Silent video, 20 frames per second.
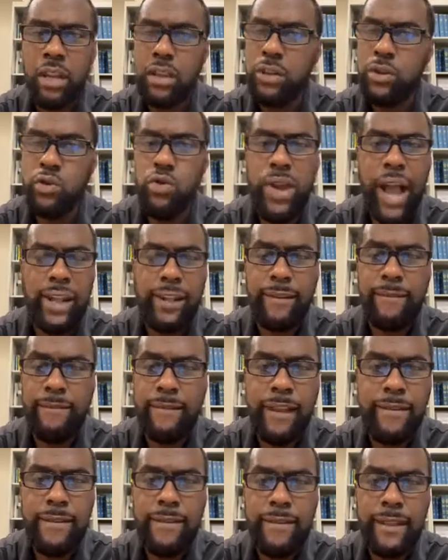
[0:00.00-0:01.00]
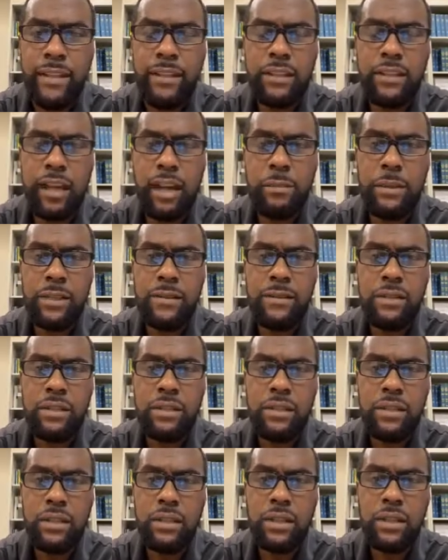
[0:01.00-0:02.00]
you got another thing coming.
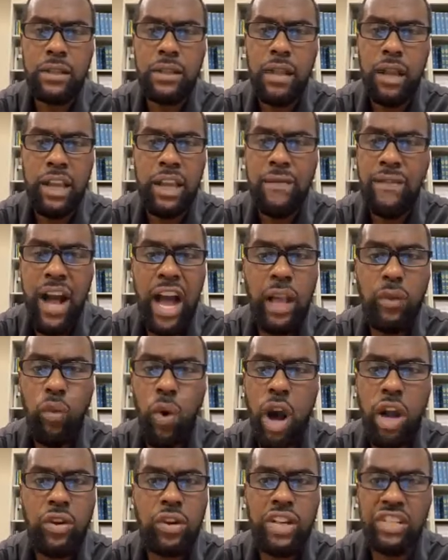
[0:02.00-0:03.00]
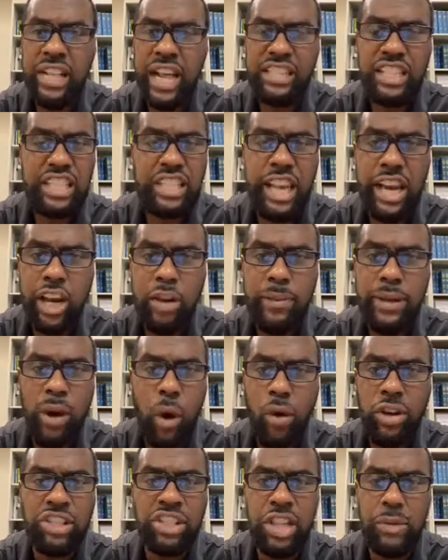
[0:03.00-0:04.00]
Yvonne Walker does not scare me
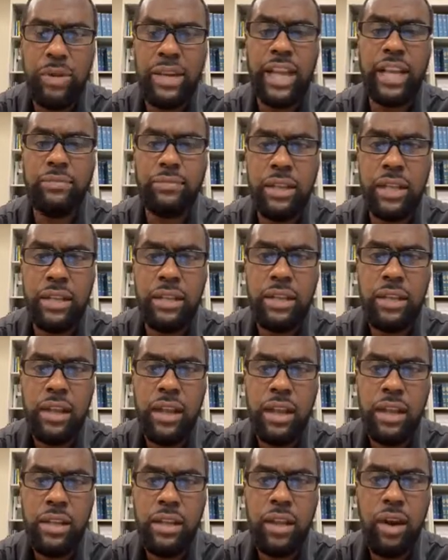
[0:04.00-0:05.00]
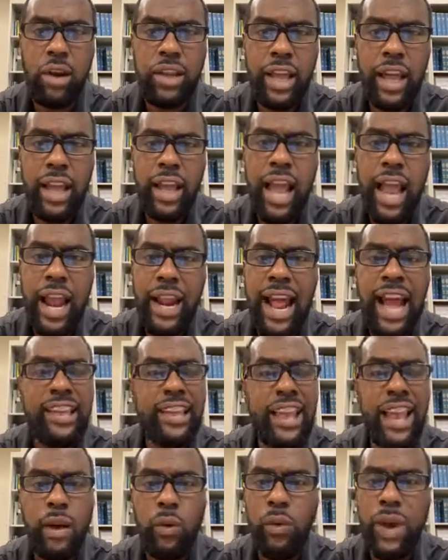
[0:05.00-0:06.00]
or intimidate me, okay? And I
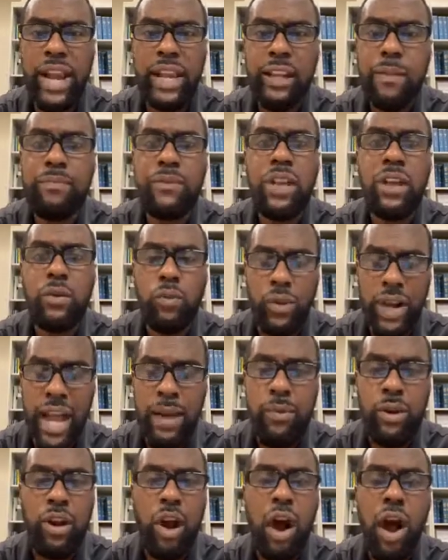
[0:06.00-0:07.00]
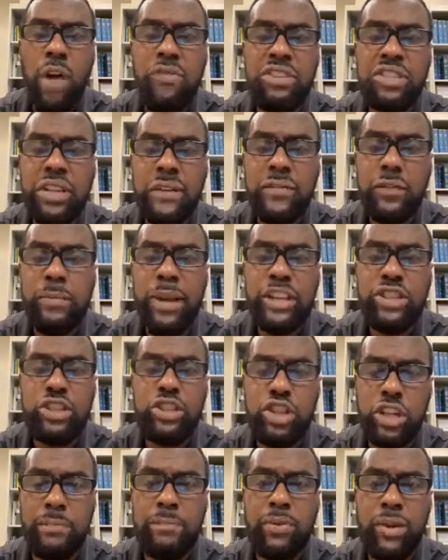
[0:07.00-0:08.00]
can't wait when I bring all this information
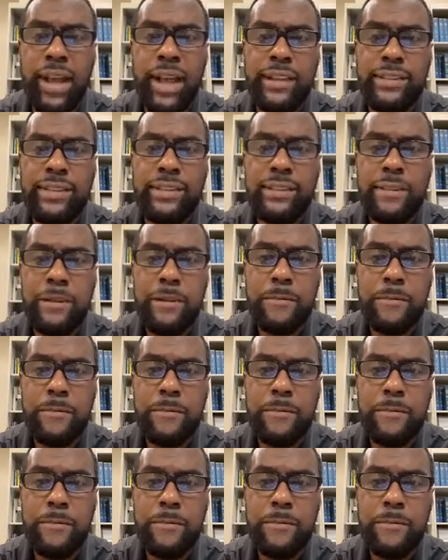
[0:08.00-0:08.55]
to the press,